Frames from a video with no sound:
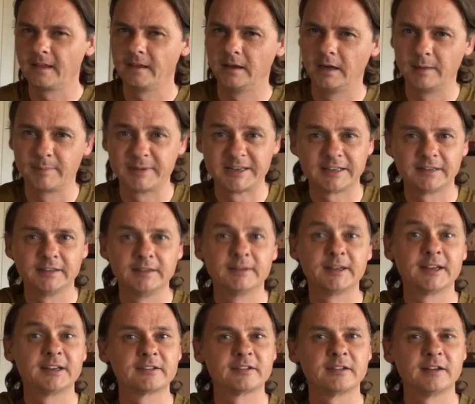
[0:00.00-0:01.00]
Particularly
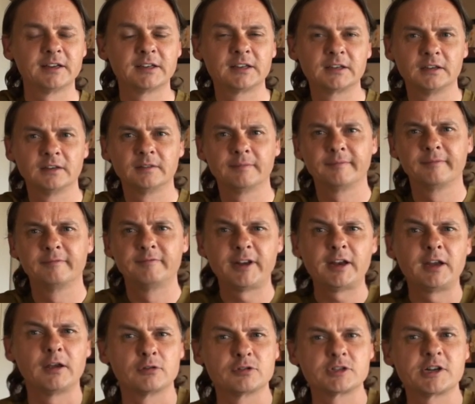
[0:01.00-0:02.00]
things like
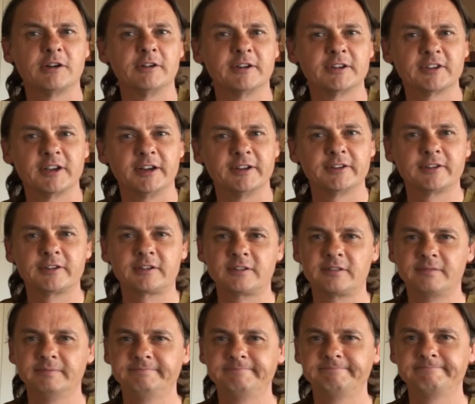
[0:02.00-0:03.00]
video sharing
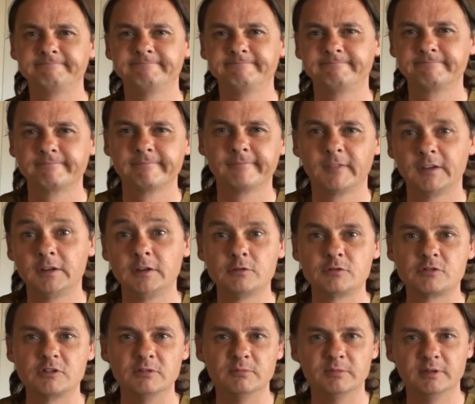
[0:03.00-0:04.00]
sites.
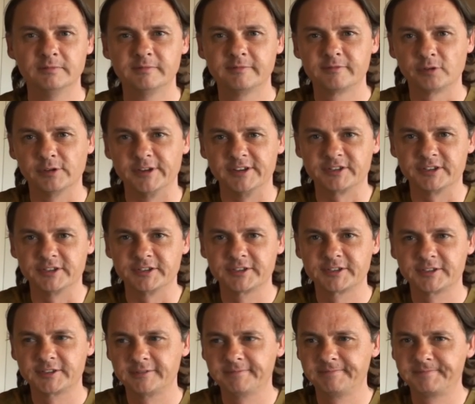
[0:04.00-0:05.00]
YouTube, for
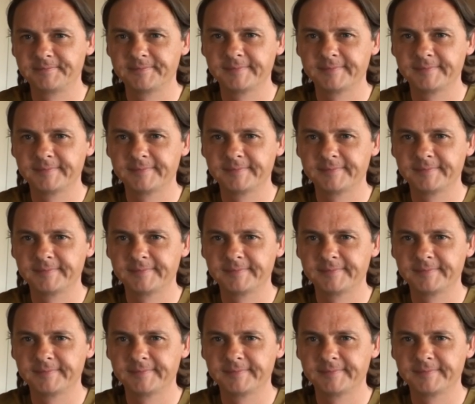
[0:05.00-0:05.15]
instance.